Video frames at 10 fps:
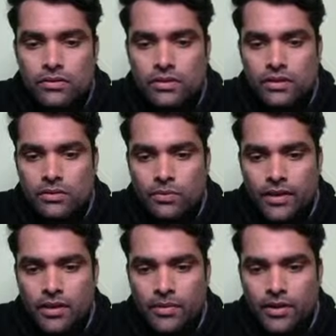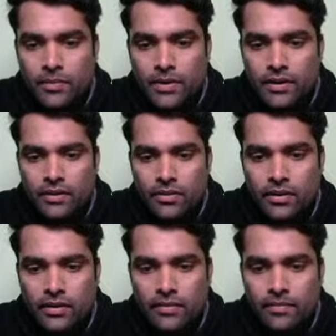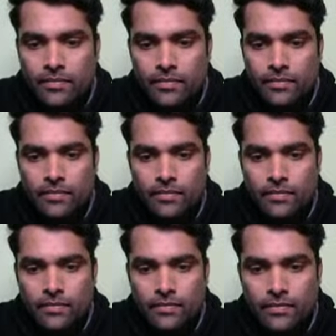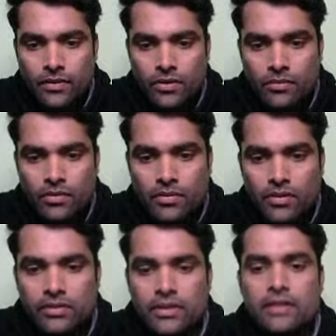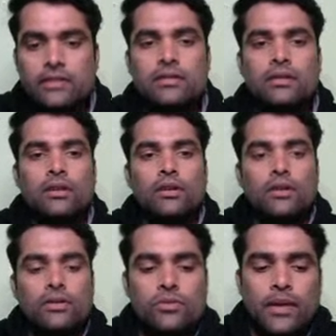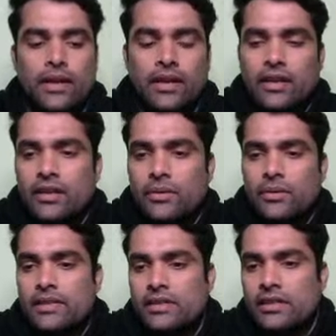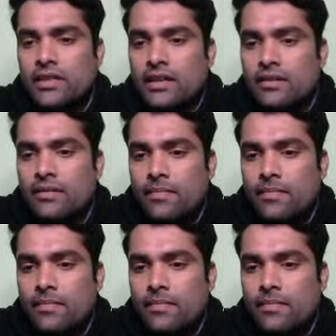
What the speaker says: just wait a minute, my dear. Okay. Give me a minute. Yes. So my dear, here you can see that